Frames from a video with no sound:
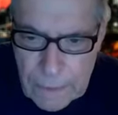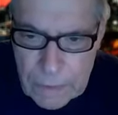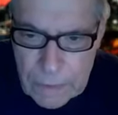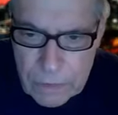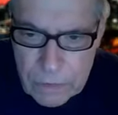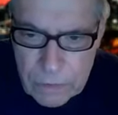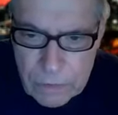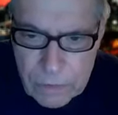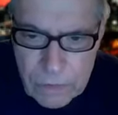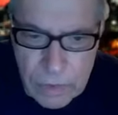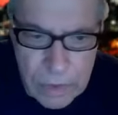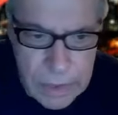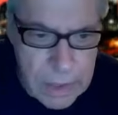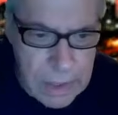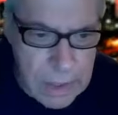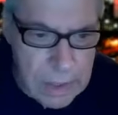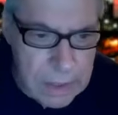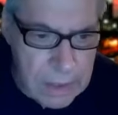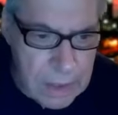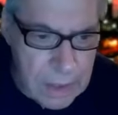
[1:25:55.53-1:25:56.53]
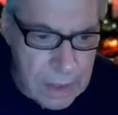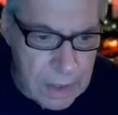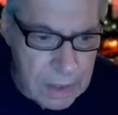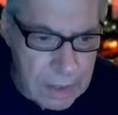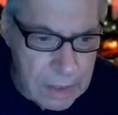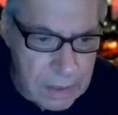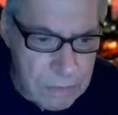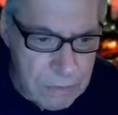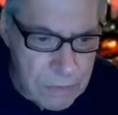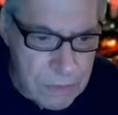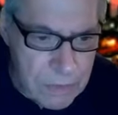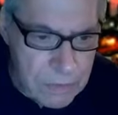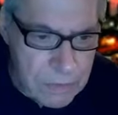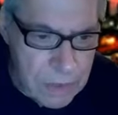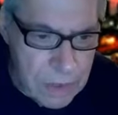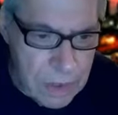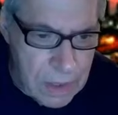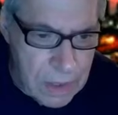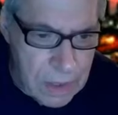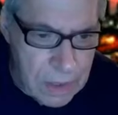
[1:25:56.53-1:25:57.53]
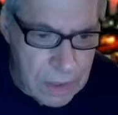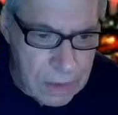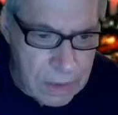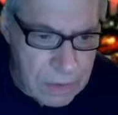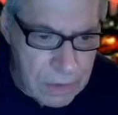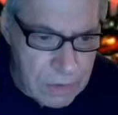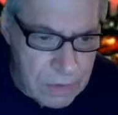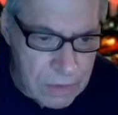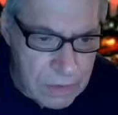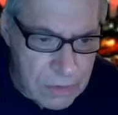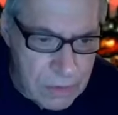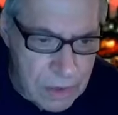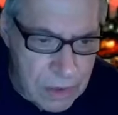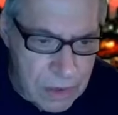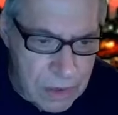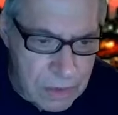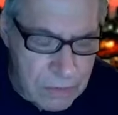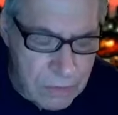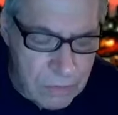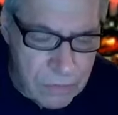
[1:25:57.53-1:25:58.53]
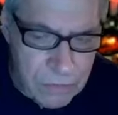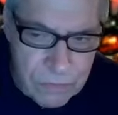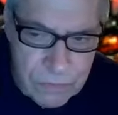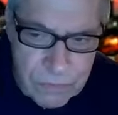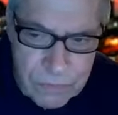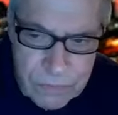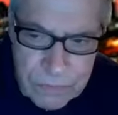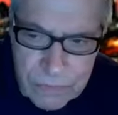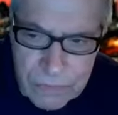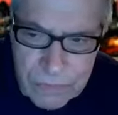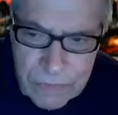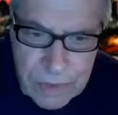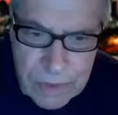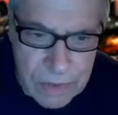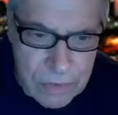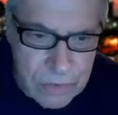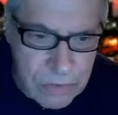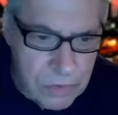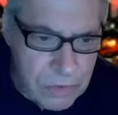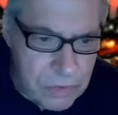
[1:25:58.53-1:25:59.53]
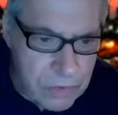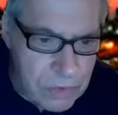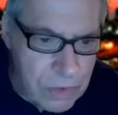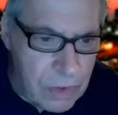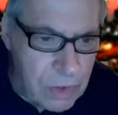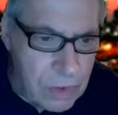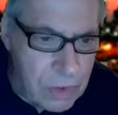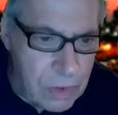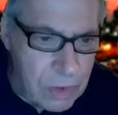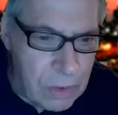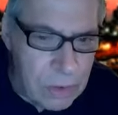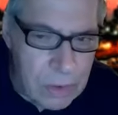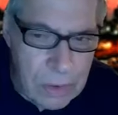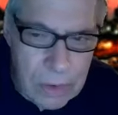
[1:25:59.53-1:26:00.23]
Just looking at the end of this again to see if things are still